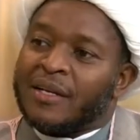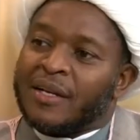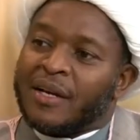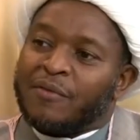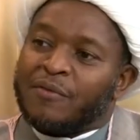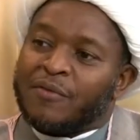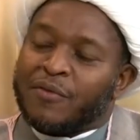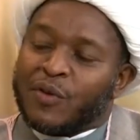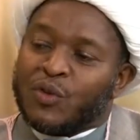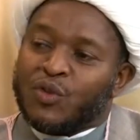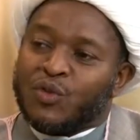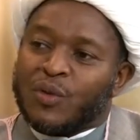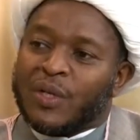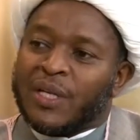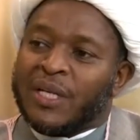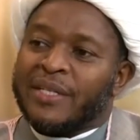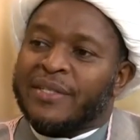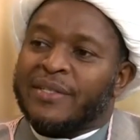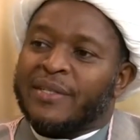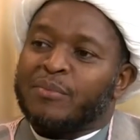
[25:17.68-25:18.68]

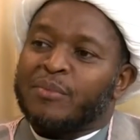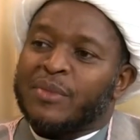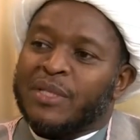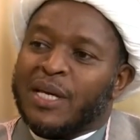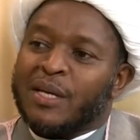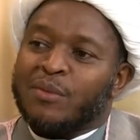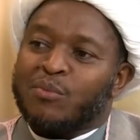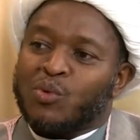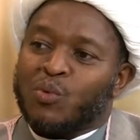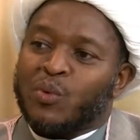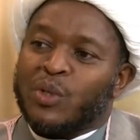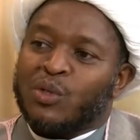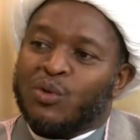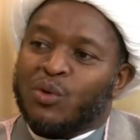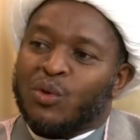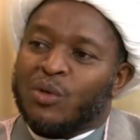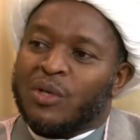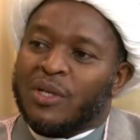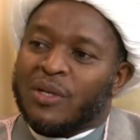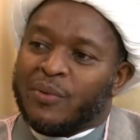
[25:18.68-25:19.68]
unfortunately, sometimes we
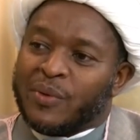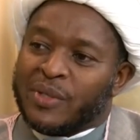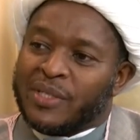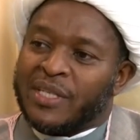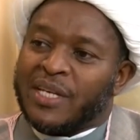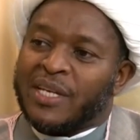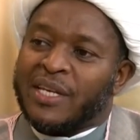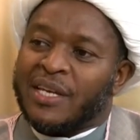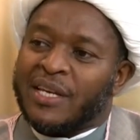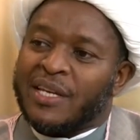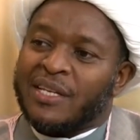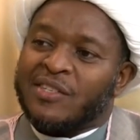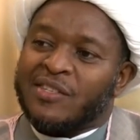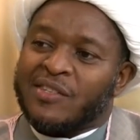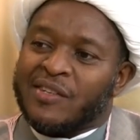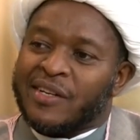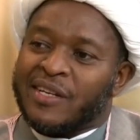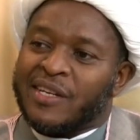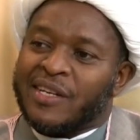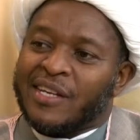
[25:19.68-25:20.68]
talk, we say
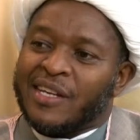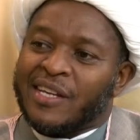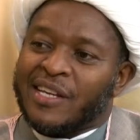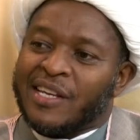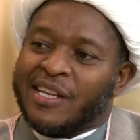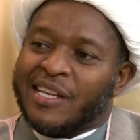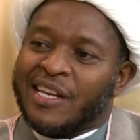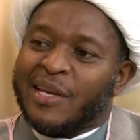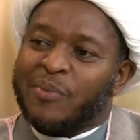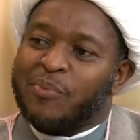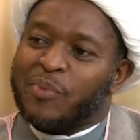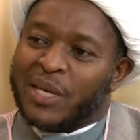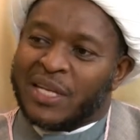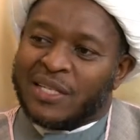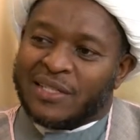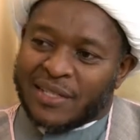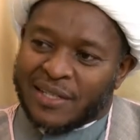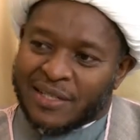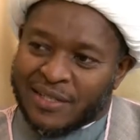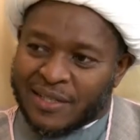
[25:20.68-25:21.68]
history
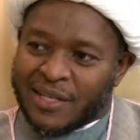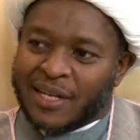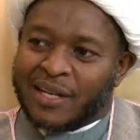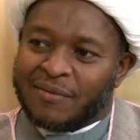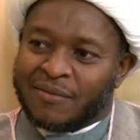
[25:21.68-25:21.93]
repeats itself.